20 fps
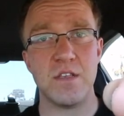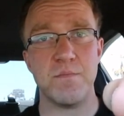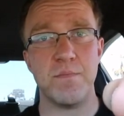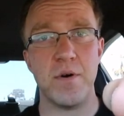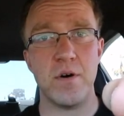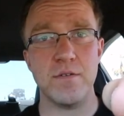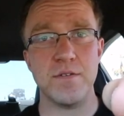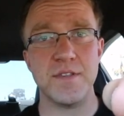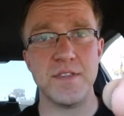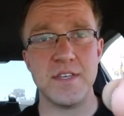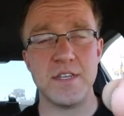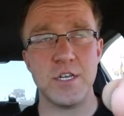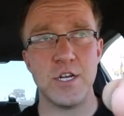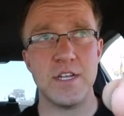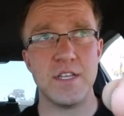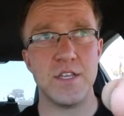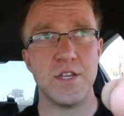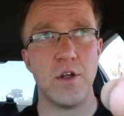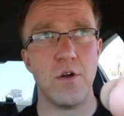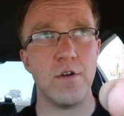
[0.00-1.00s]
to post the
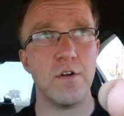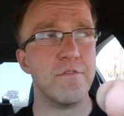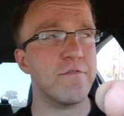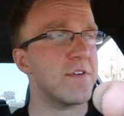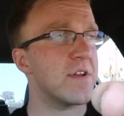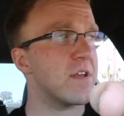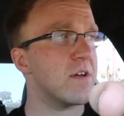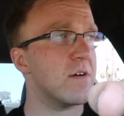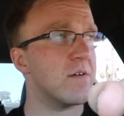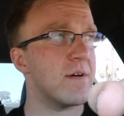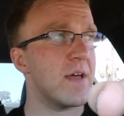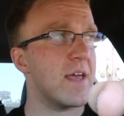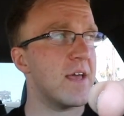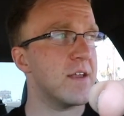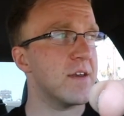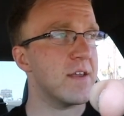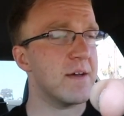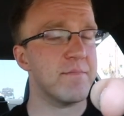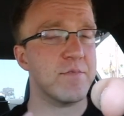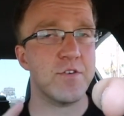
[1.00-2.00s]
Centenario video
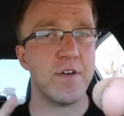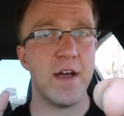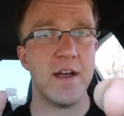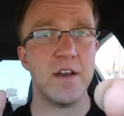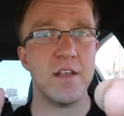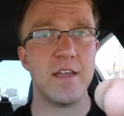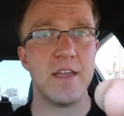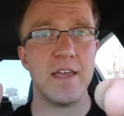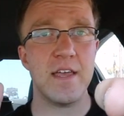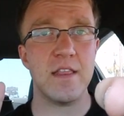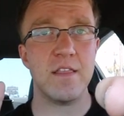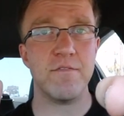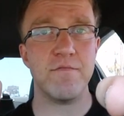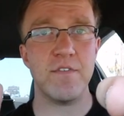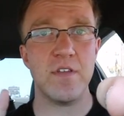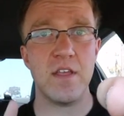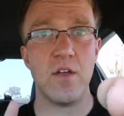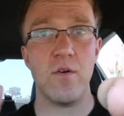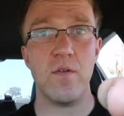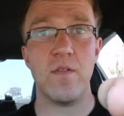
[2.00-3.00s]
and I'm trying to get the
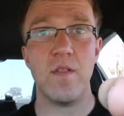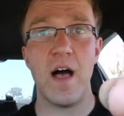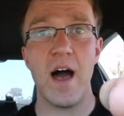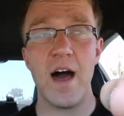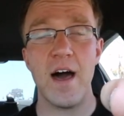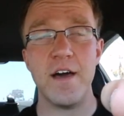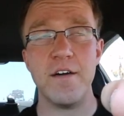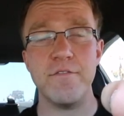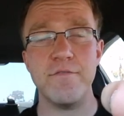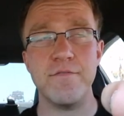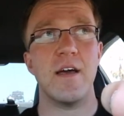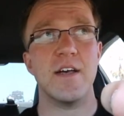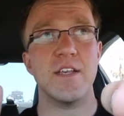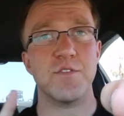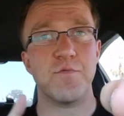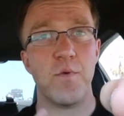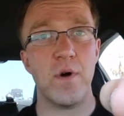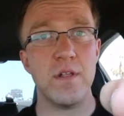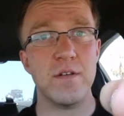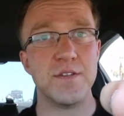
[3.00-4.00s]
video live
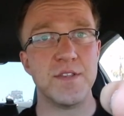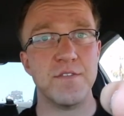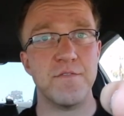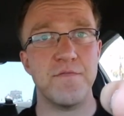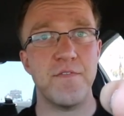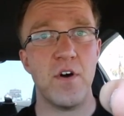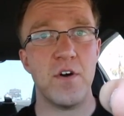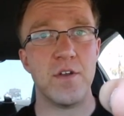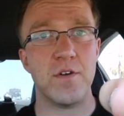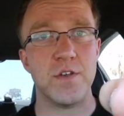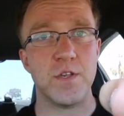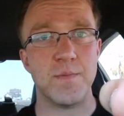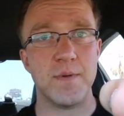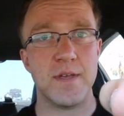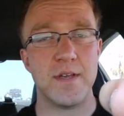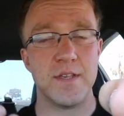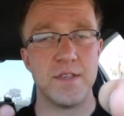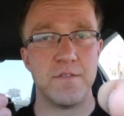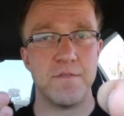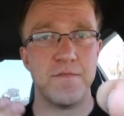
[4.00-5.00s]
as well as the photos
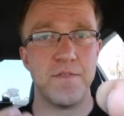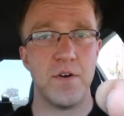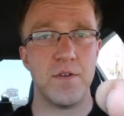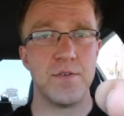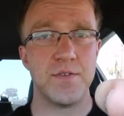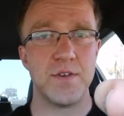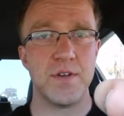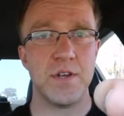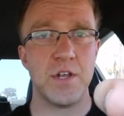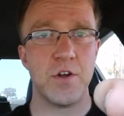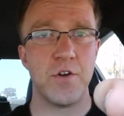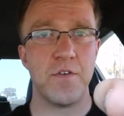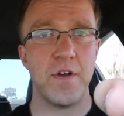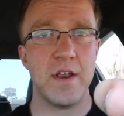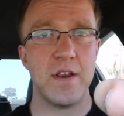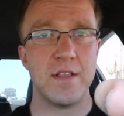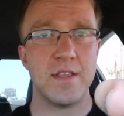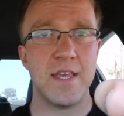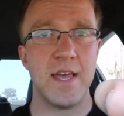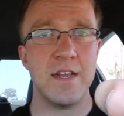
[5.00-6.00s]
because the photos are going to
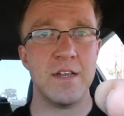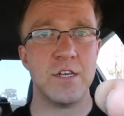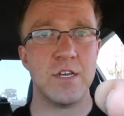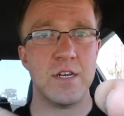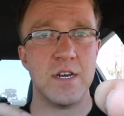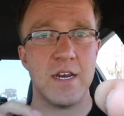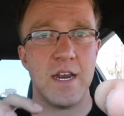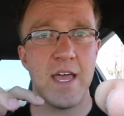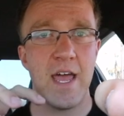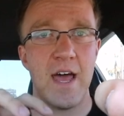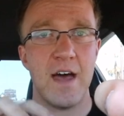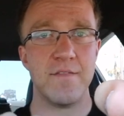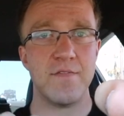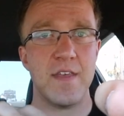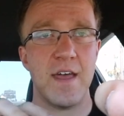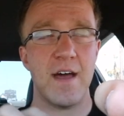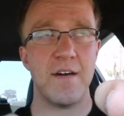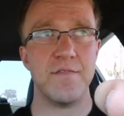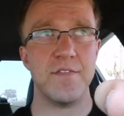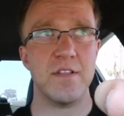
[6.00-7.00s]
create attention and I have to
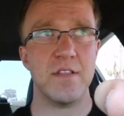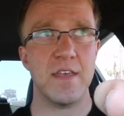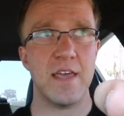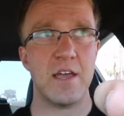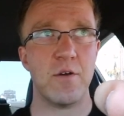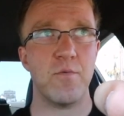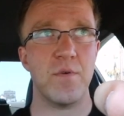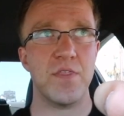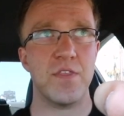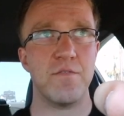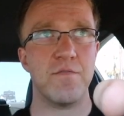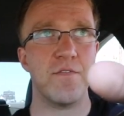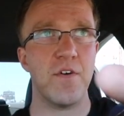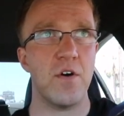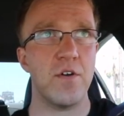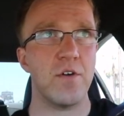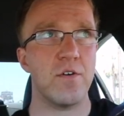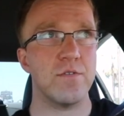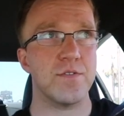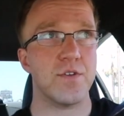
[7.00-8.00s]
have the link with the
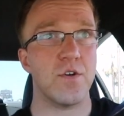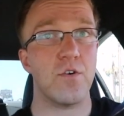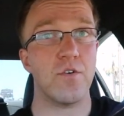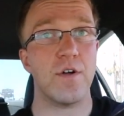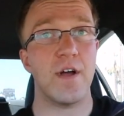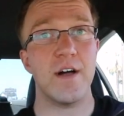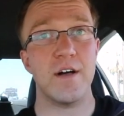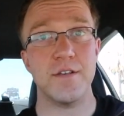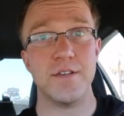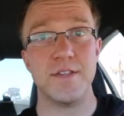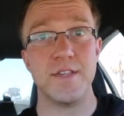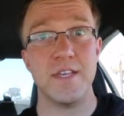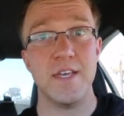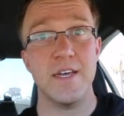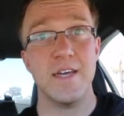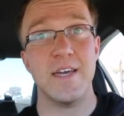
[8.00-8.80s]
photos or else